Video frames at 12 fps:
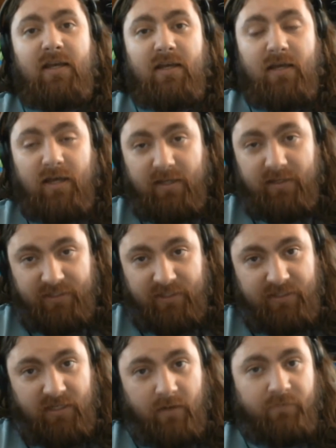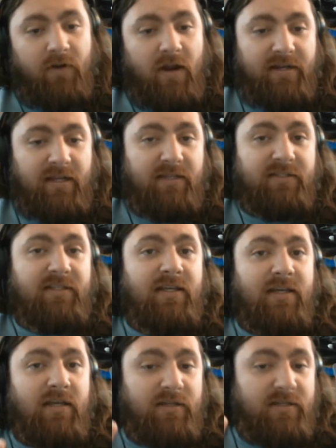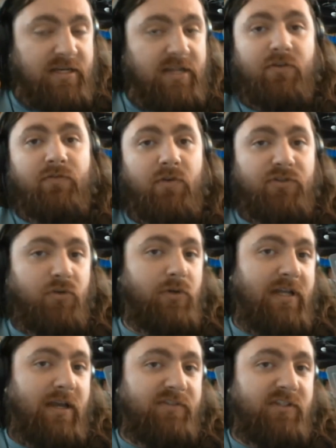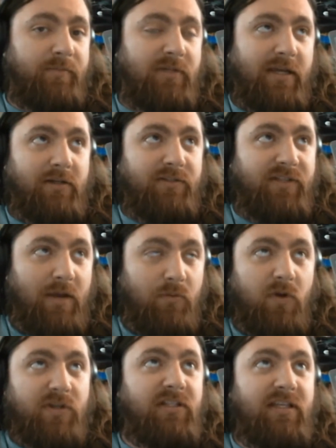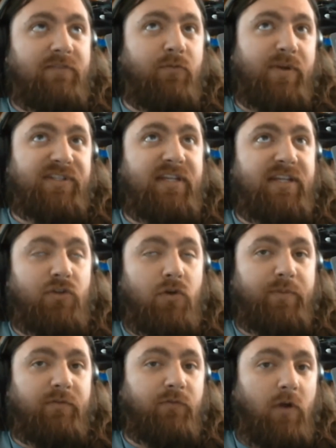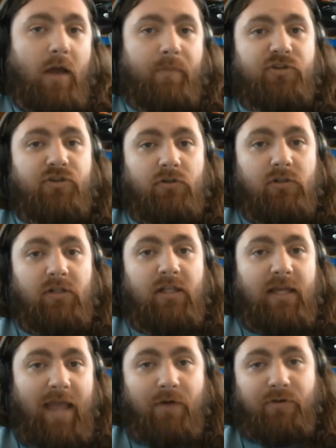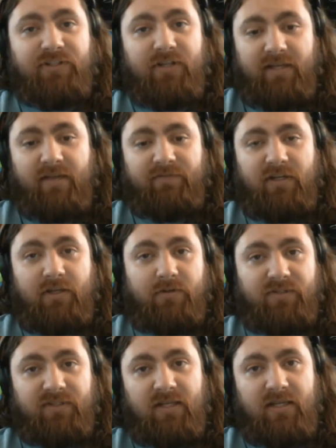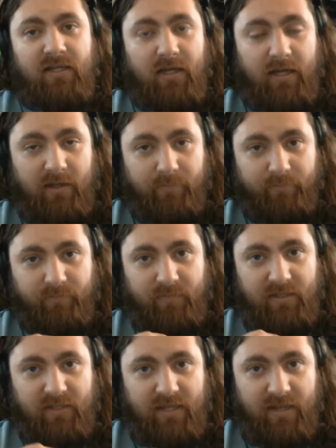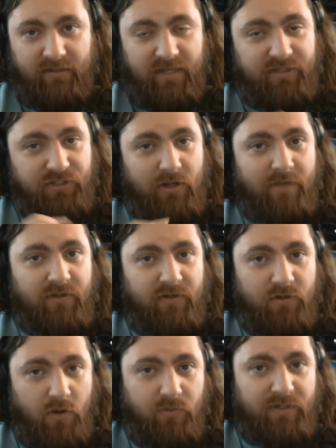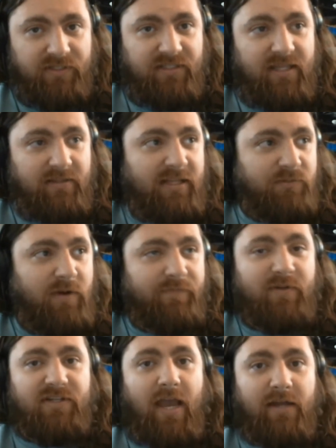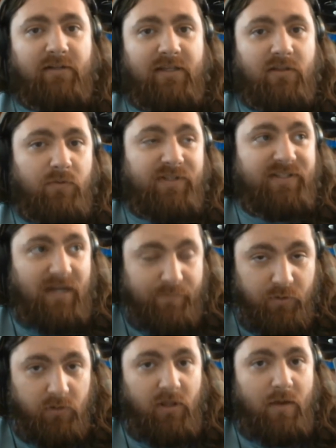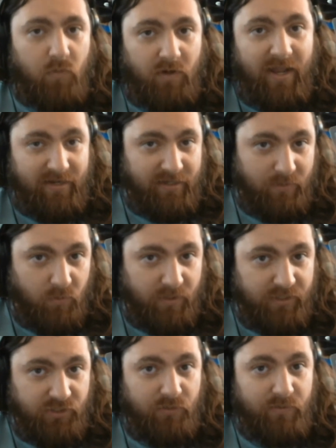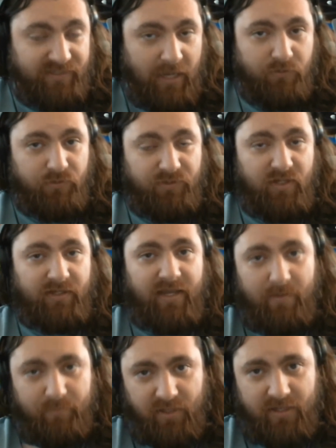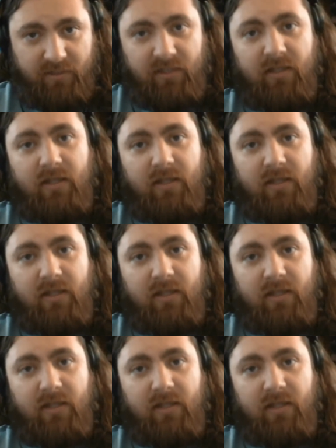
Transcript: D&D on Fridays. Neither of those are going to have subtitles. I want to leave Wednesdays open for optional how to suck at videos. In case you haven't noticed, that's what I've been titling the ones that I put a lot more editing work into, is how to suck at blank.